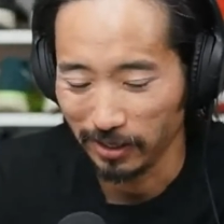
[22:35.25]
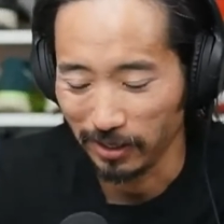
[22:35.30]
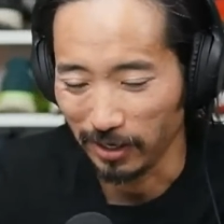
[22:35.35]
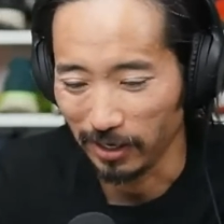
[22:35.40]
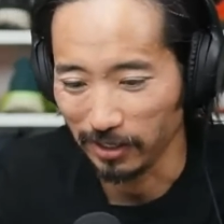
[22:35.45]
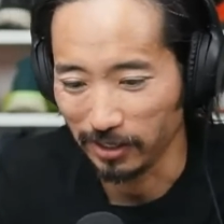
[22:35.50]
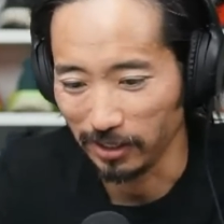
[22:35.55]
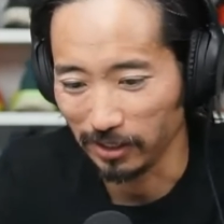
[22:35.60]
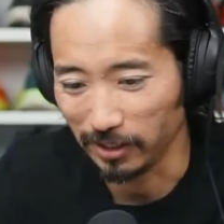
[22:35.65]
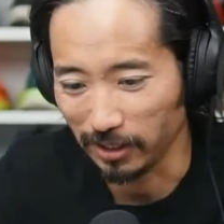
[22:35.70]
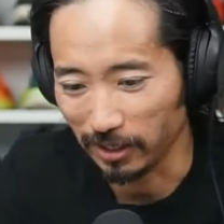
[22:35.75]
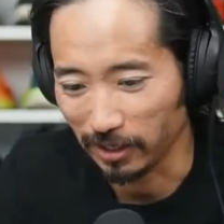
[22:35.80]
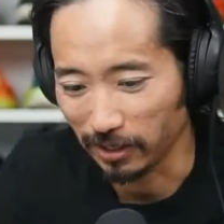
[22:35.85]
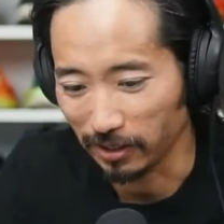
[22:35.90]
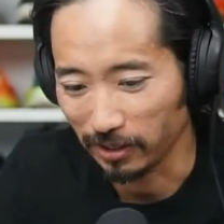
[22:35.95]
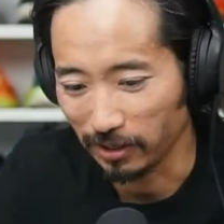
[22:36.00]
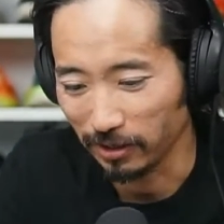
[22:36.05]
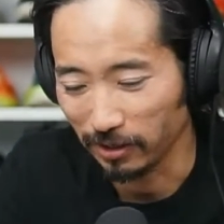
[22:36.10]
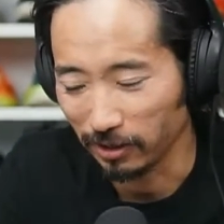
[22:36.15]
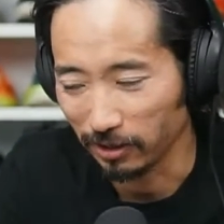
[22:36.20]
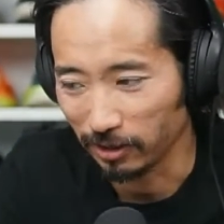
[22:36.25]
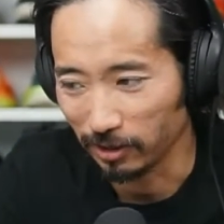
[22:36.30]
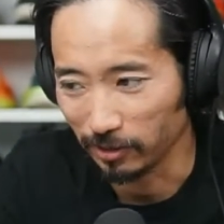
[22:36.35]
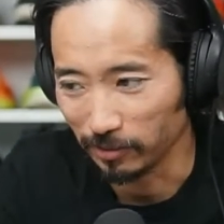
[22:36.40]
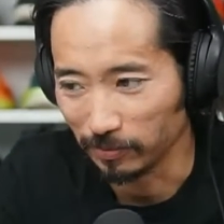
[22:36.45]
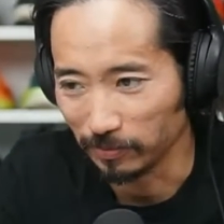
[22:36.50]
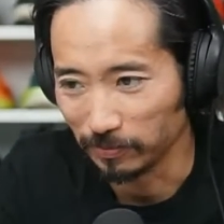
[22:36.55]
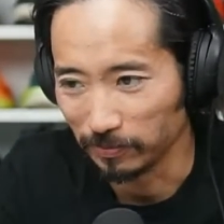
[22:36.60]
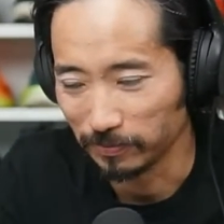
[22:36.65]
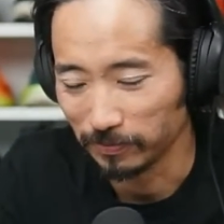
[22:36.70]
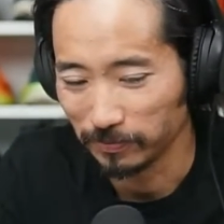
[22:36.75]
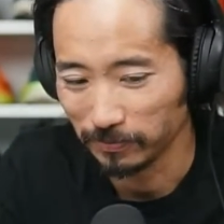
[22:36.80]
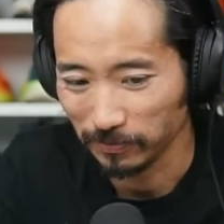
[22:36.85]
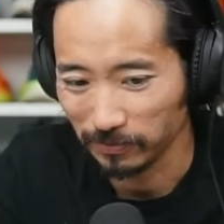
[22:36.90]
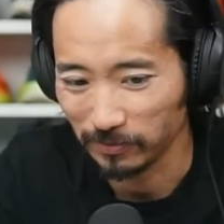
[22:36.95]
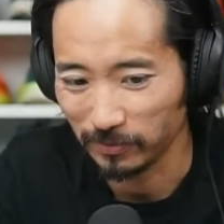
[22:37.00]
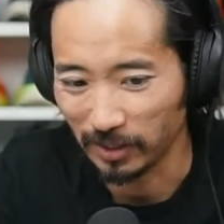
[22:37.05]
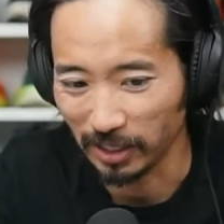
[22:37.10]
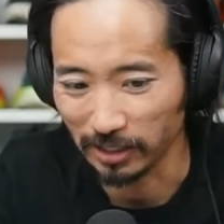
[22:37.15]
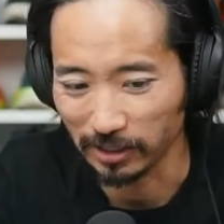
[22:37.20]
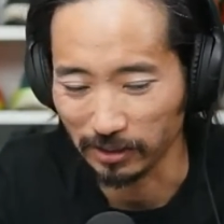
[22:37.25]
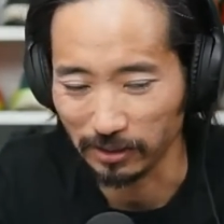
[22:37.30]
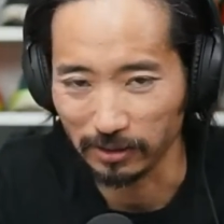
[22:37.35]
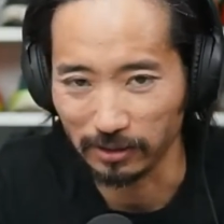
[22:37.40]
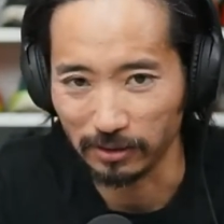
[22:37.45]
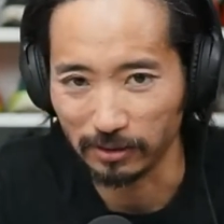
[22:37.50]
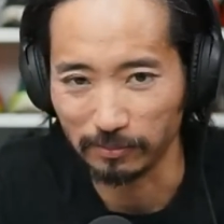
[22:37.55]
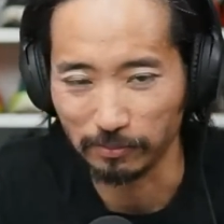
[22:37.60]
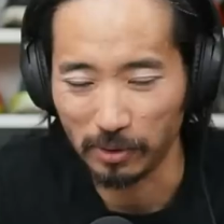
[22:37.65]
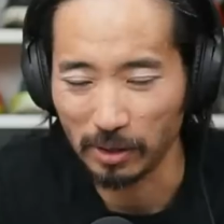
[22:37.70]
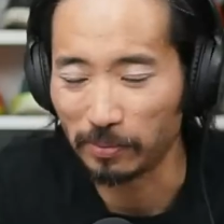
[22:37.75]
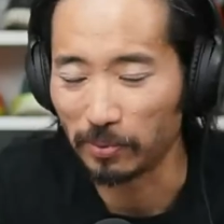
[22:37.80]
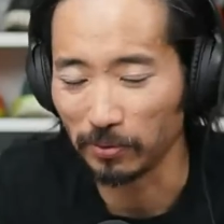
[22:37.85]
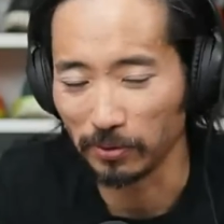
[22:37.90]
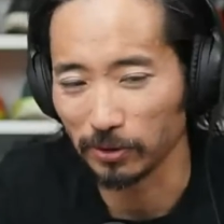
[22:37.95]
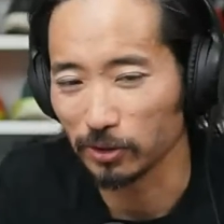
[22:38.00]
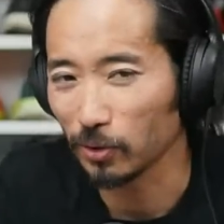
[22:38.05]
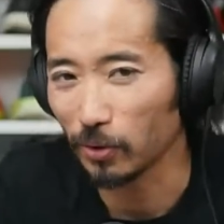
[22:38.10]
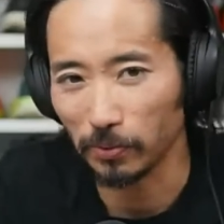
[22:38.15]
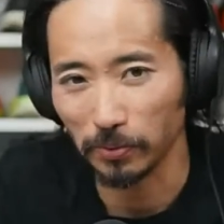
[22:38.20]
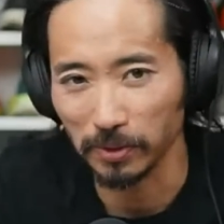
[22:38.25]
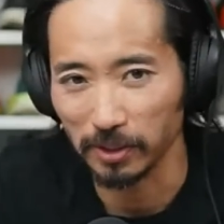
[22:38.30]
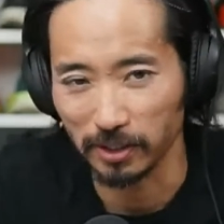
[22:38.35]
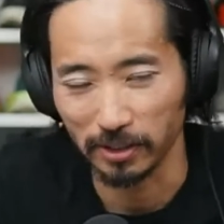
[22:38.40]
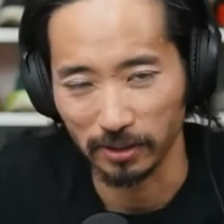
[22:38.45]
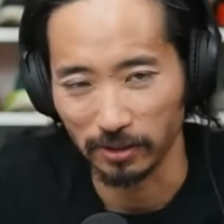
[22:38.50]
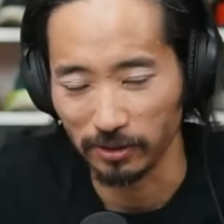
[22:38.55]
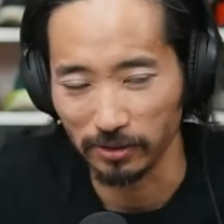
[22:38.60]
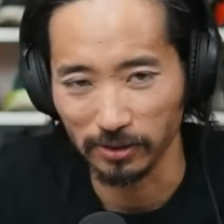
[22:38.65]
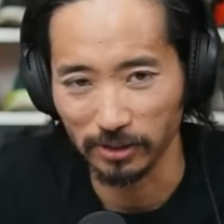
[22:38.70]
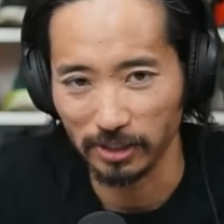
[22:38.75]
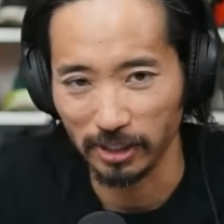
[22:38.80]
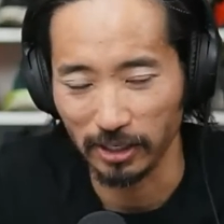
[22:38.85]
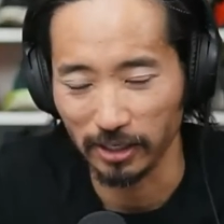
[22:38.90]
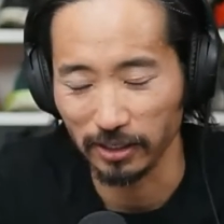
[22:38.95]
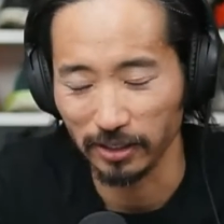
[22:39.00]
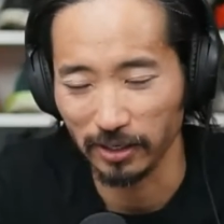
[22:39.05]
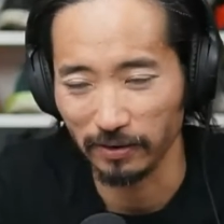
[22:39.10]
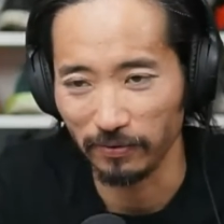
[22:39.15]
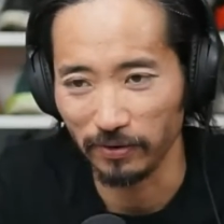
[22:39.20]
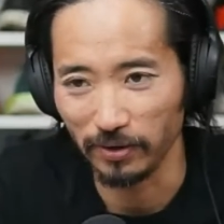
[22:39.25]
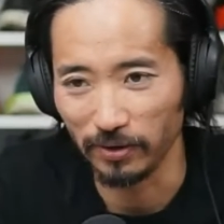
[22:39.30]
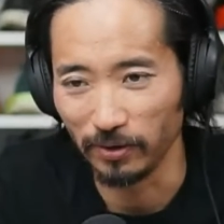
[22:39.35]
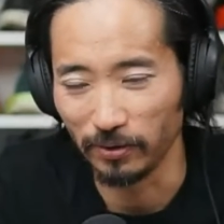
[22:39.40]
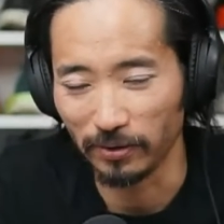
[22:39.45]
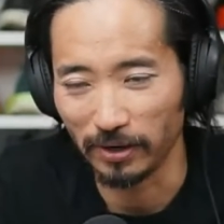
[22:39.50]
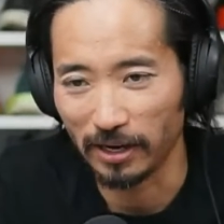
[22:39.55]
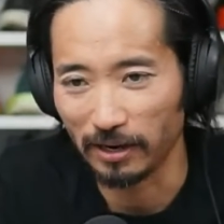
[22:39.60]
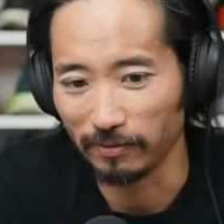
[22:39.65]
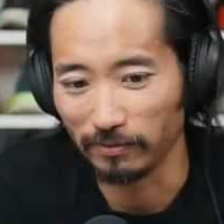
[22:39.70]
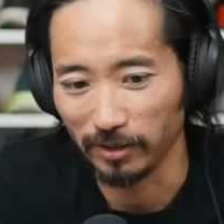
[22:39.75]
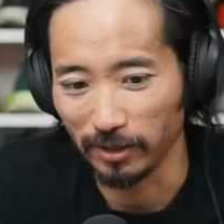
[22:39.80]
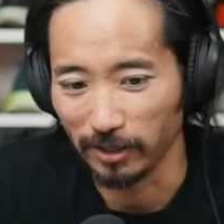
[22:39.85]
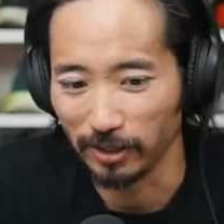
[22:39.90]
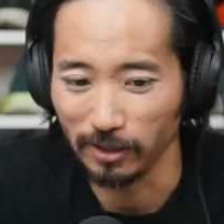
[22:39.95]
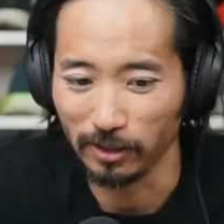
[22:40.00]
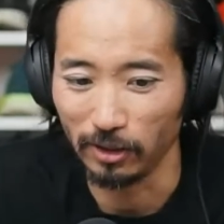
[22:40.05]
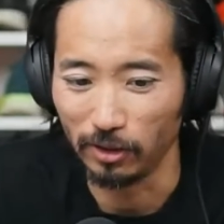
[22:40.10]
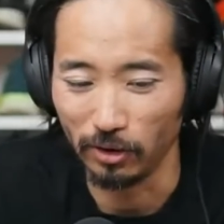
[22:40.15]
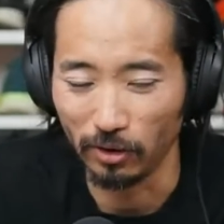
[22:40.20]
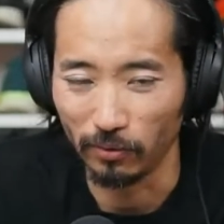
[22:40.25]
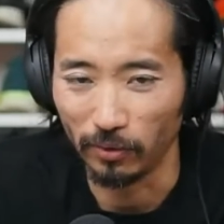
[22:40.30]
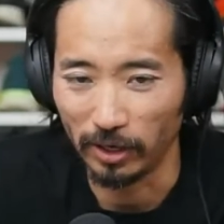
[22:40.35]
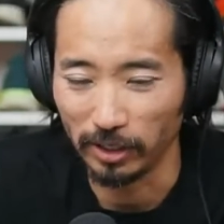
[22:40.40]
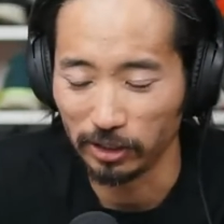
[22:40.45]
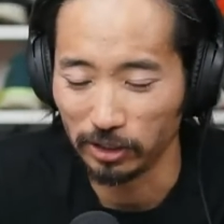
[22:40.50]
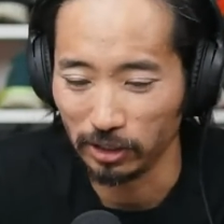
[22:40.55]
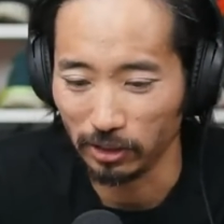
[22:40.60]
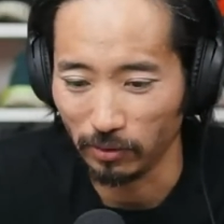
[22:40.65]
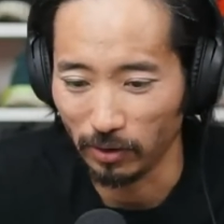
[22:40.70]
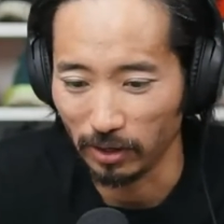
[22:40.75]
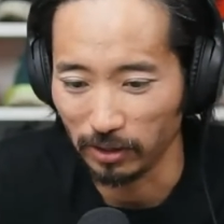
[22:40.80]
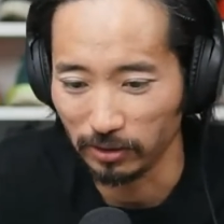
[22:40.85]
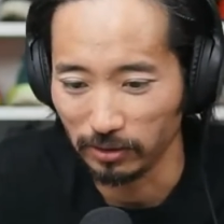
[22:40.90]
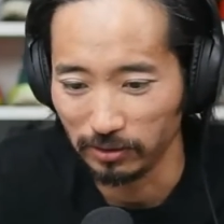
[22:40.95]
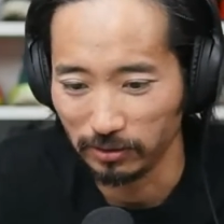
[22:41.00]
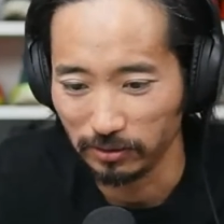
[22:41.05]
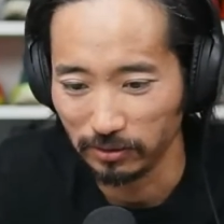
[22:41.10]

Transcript: I think that, um, that people are totally going to understand if you don't have like the right shoe on.